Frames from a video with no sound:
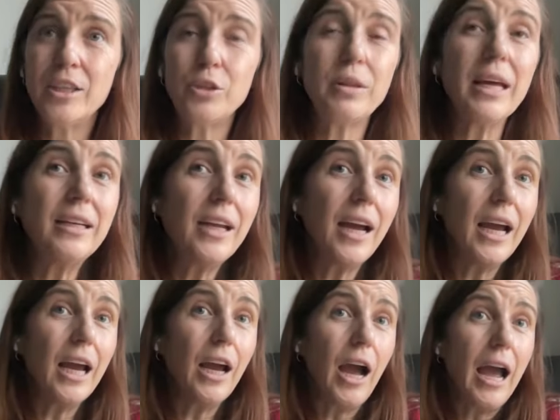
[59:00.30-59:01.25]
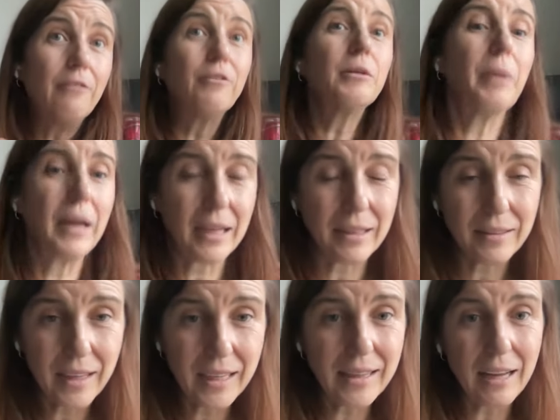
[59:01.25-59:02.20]
So then everybody
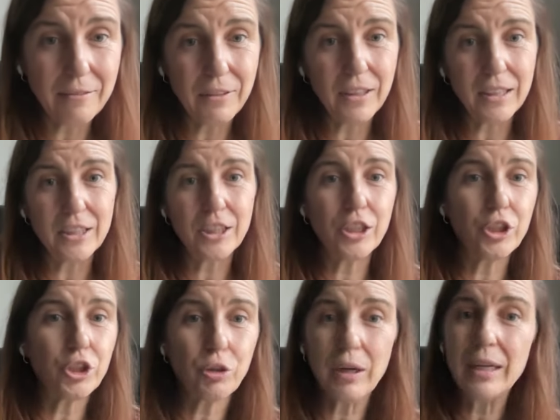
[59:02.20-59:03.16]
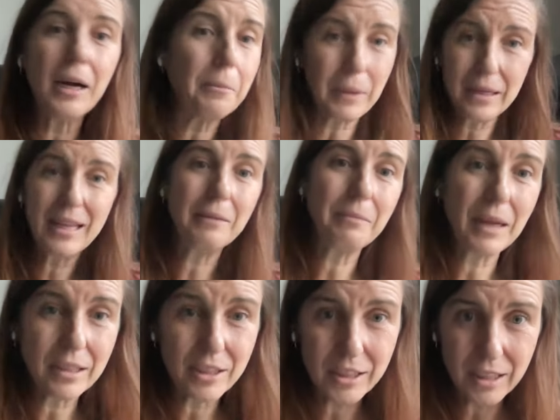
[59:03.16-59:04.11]
in that village can train up in that
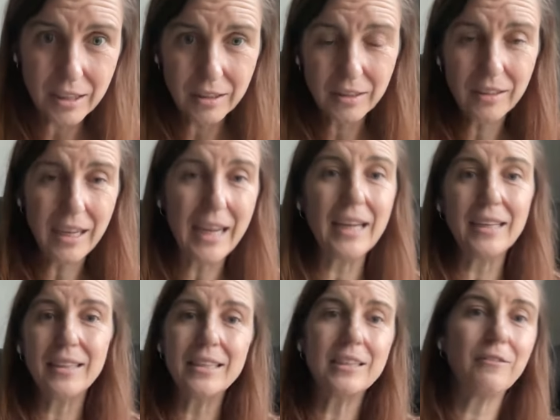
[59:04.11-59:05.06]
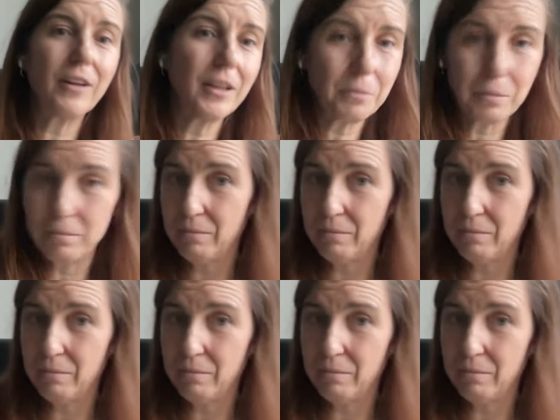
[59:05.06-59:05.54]
mage skill and develop